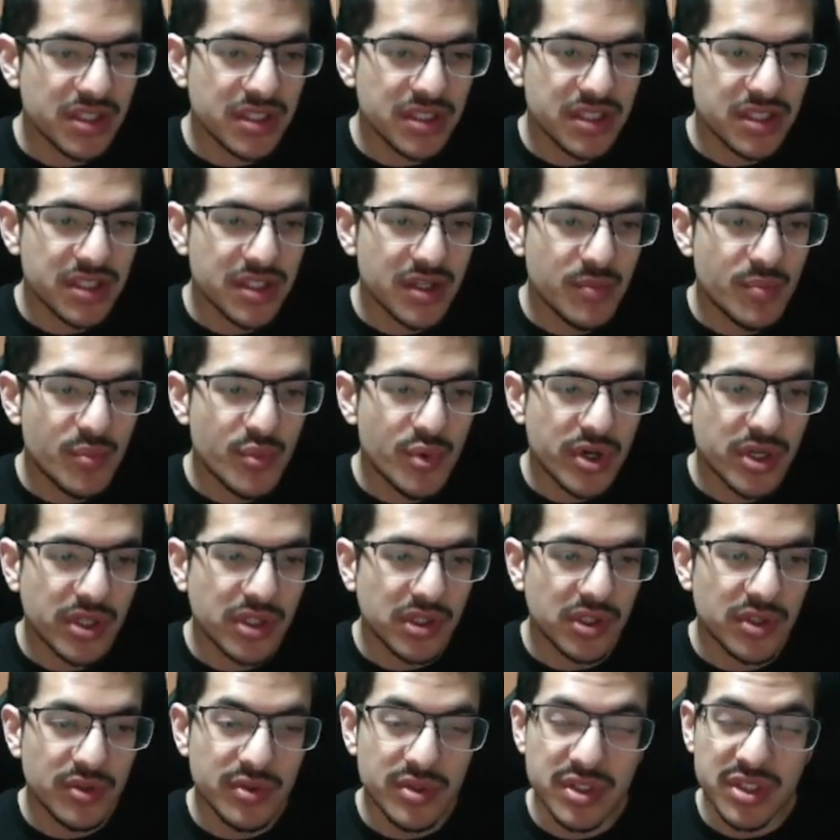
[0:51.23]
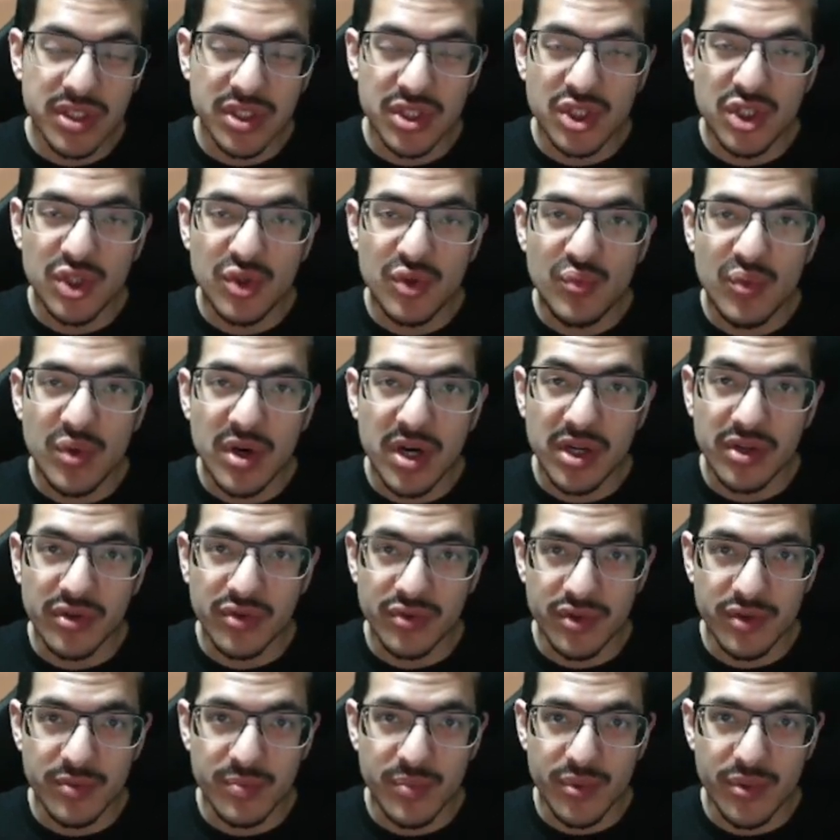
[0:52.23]
somewhere close to
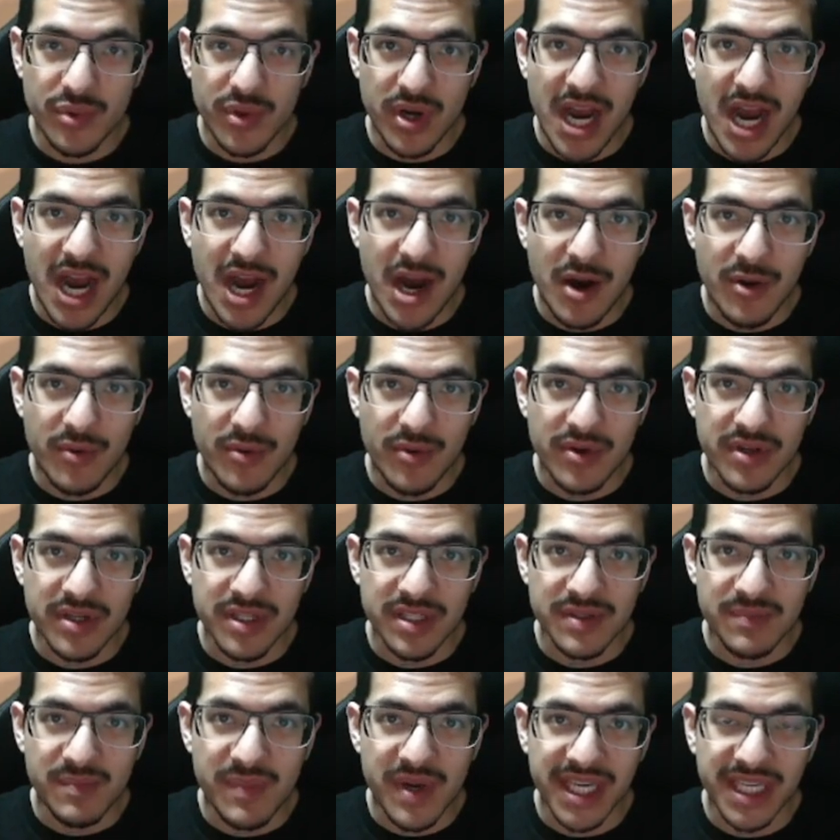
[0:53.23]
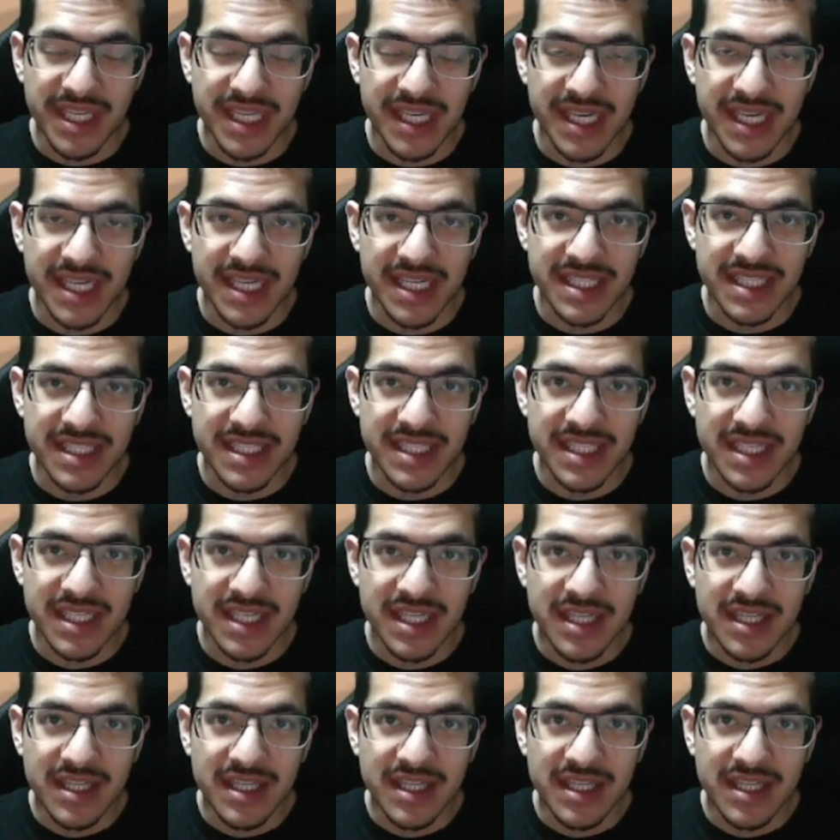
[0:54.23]
200 per hour is my guess,